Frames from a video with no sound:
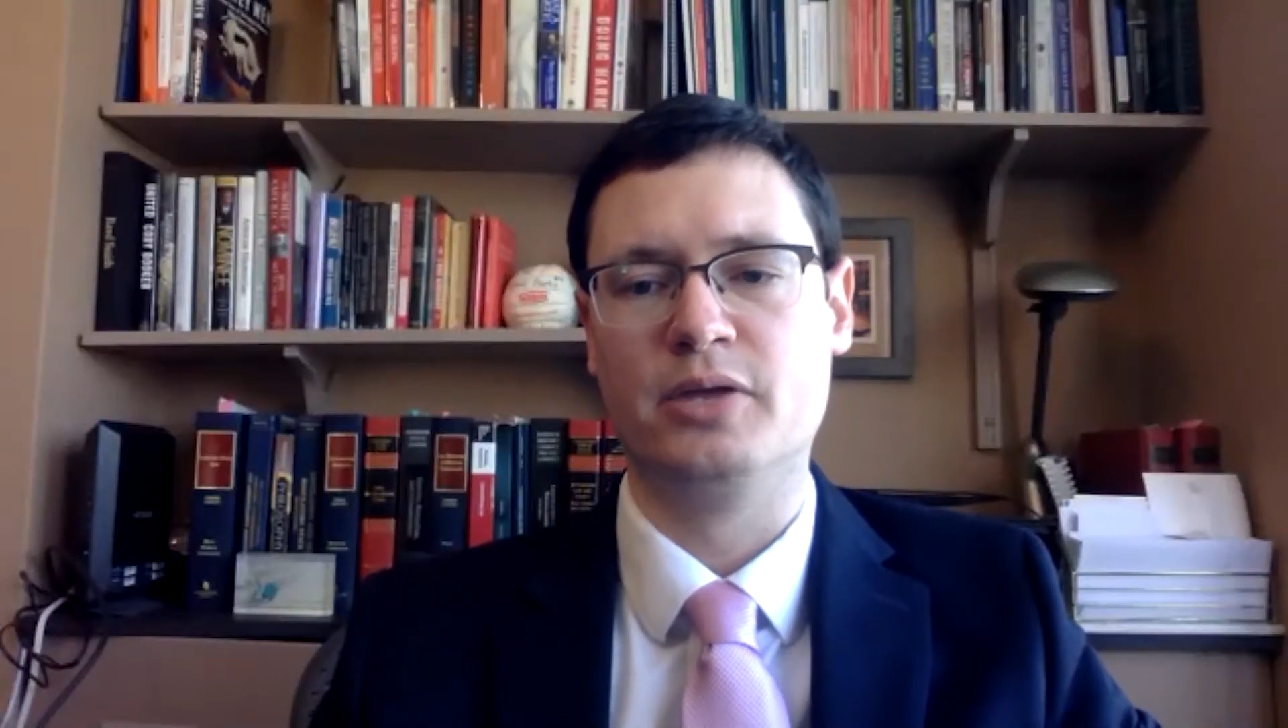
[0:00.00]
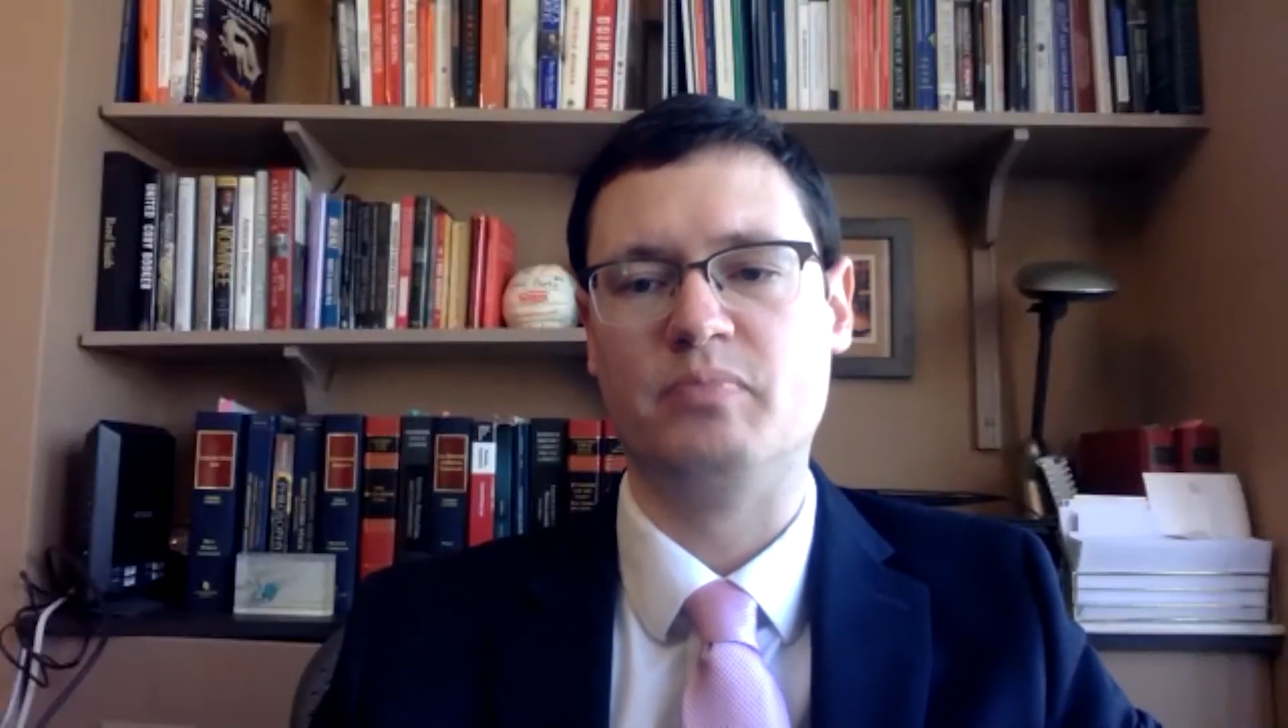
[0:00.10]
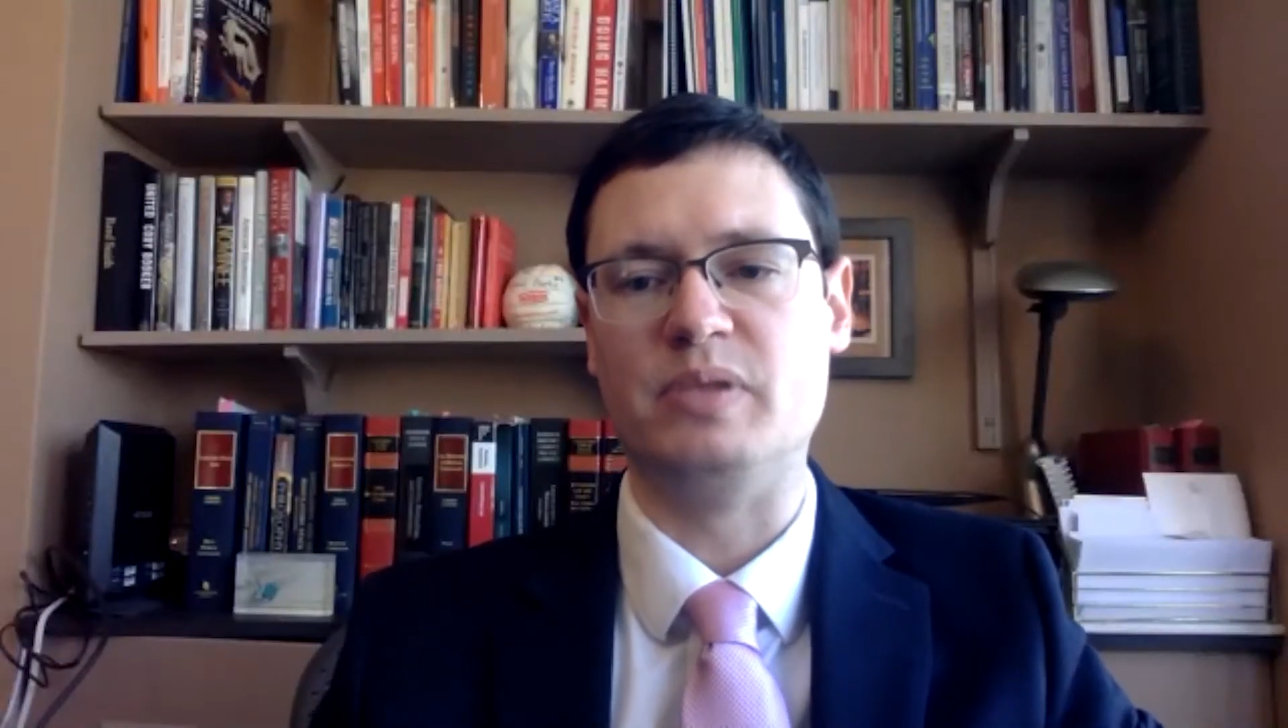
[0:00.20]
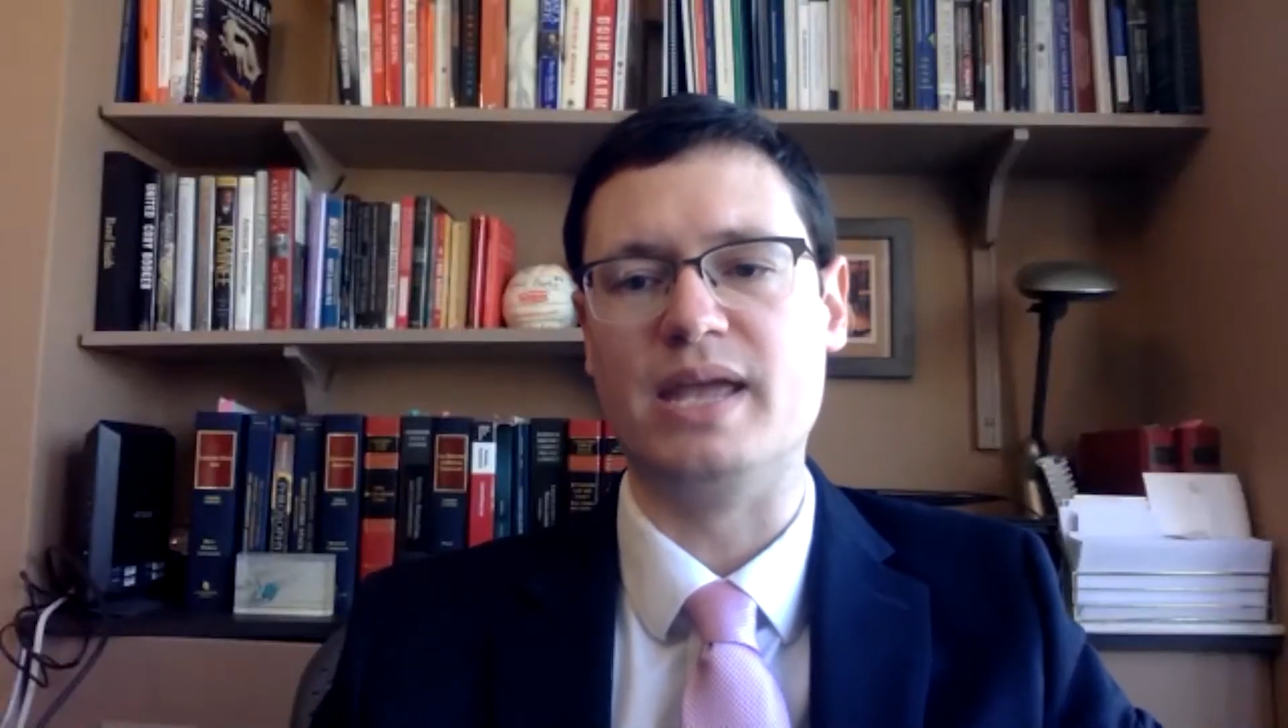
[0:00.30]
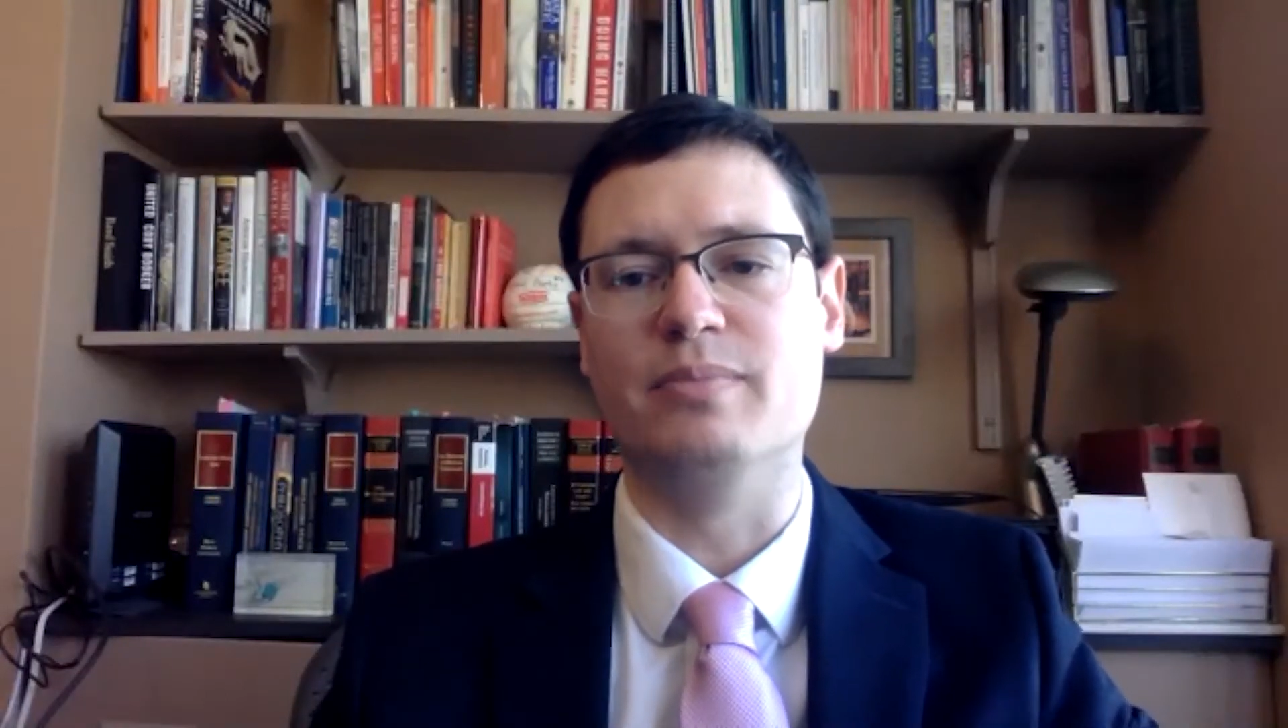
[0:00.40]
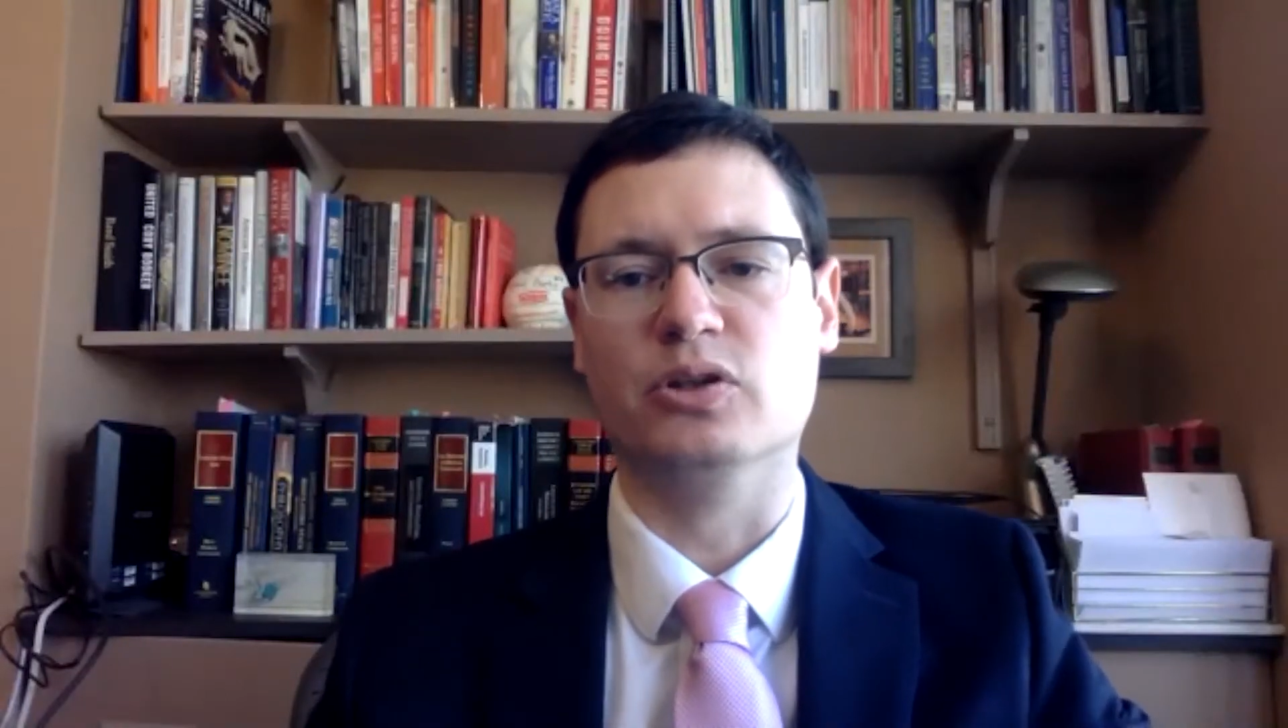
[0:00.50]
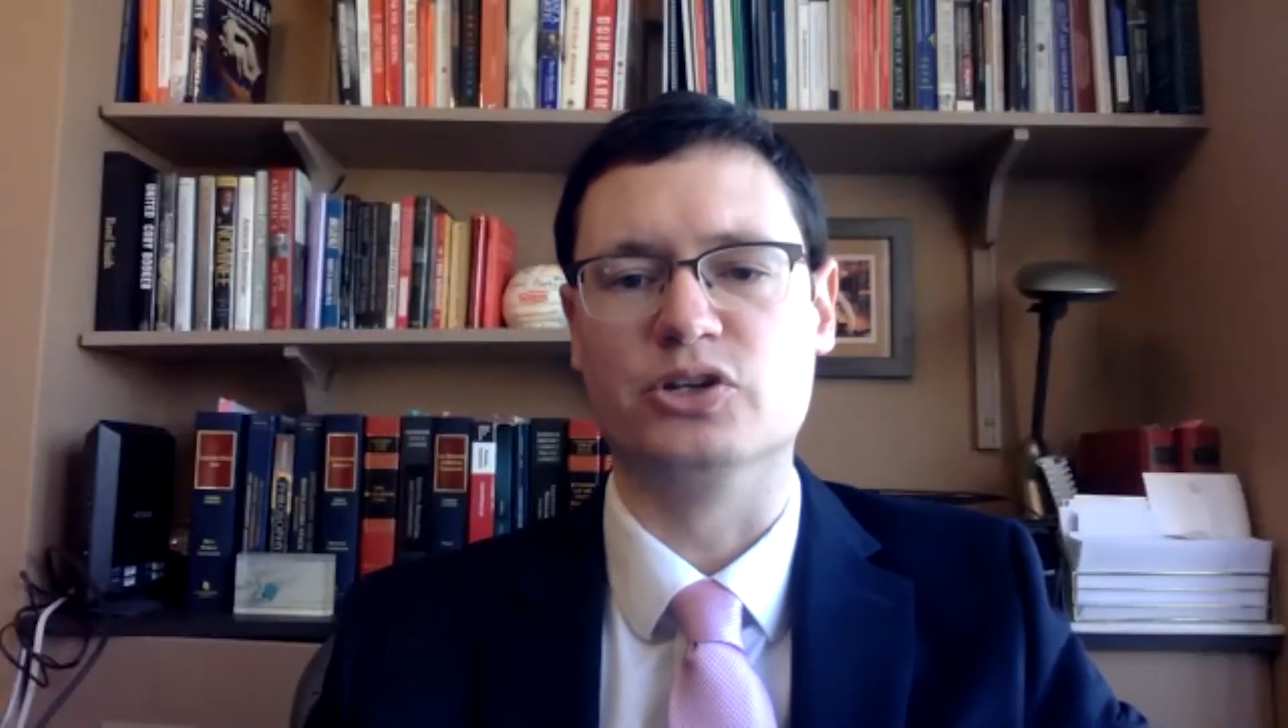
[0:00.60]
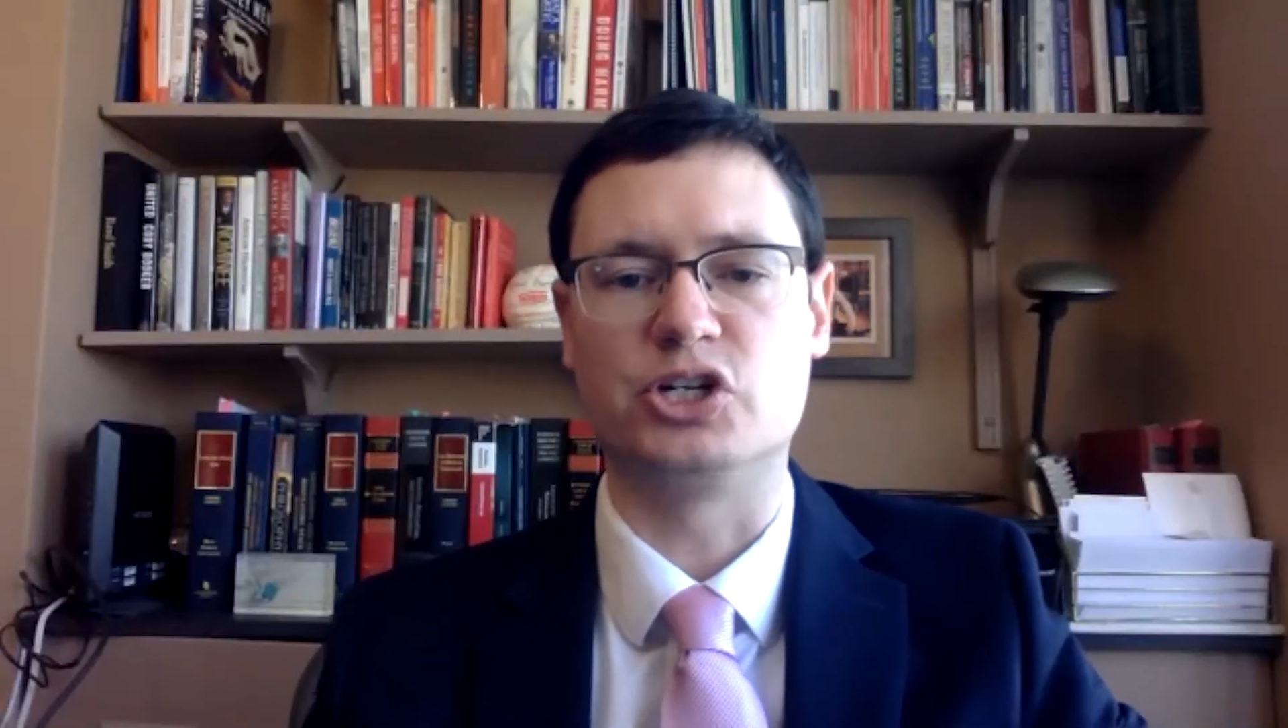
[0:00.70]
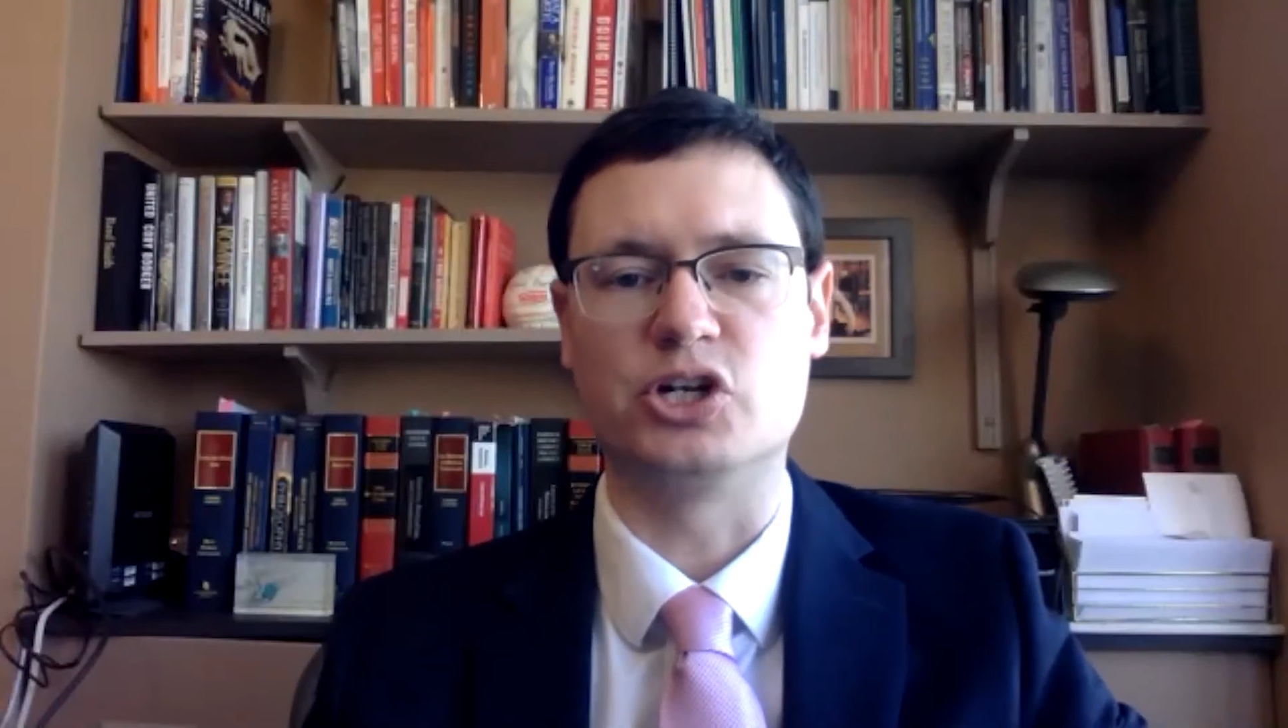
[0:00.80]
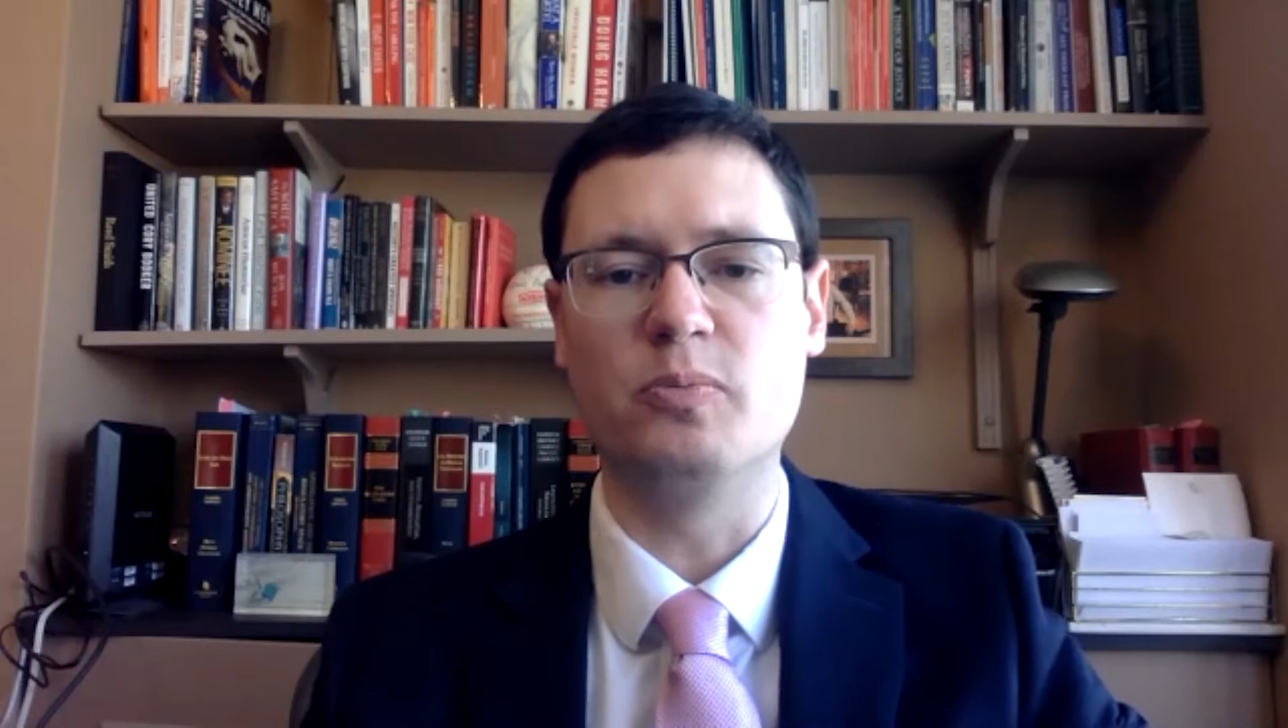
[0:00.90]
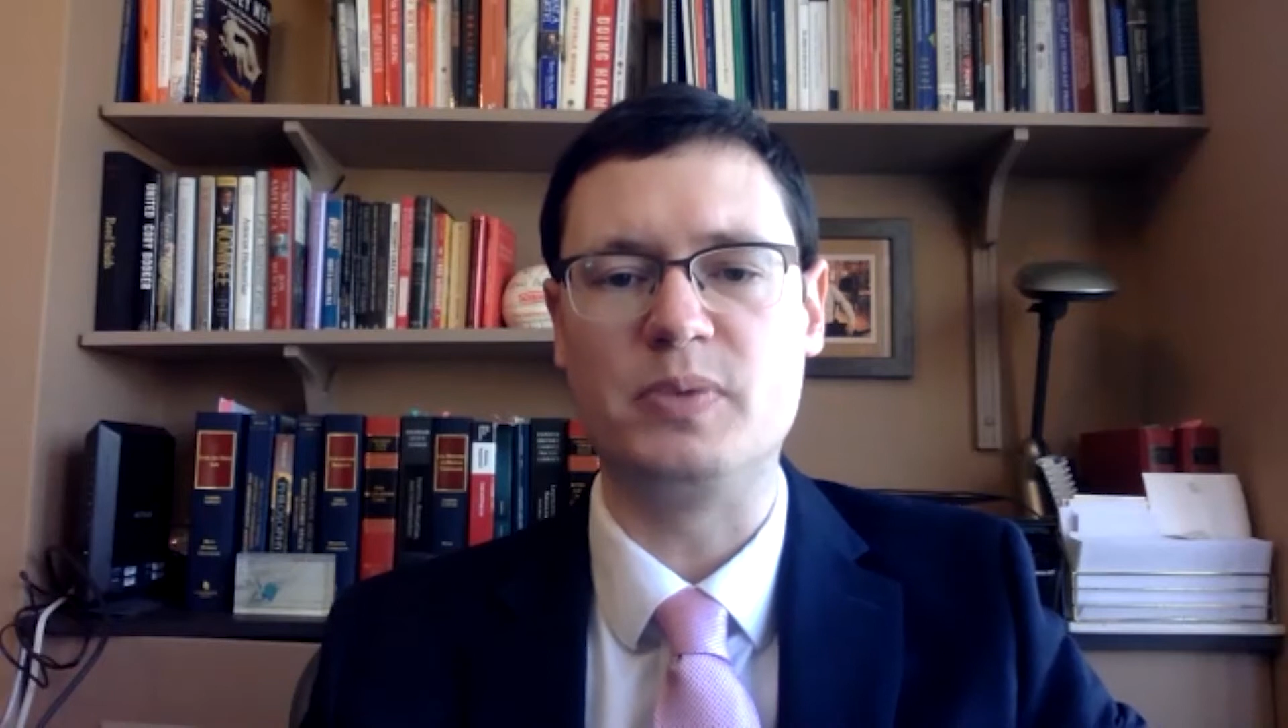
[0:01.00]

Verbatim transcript: be able to show